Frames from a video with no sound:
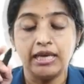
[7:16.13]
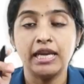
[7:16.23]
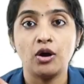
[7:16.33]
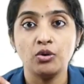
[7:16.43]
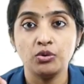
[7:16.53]

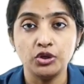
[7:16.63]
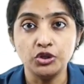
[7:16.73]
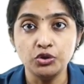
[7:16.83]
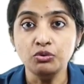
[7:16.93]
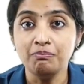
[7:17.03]
Now,
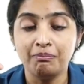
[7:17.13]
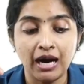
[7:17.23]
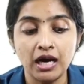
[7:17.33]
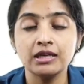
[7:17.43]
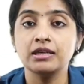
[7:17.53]
you
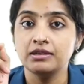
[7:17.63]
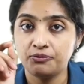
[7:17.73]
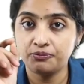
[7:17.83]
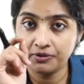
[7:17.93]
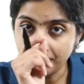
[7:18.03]
mark
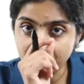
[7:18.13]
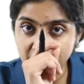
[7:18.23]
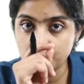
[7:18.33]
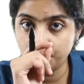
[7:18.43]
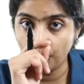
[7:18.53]

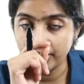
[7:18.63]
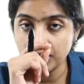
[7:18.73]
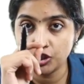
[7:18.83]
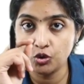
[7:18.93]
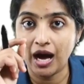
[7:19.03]
from this
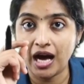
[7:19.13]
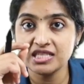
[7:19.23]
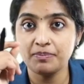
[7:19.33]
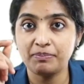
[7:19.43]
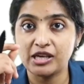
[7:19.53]
point, you
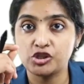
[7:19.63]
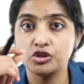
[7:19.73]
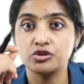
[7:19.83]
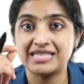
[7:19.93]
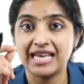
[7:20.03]
ask the
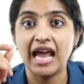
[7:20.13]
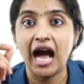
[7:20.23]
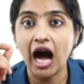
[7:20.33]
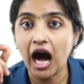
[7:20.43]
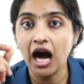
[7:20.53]
patient to say,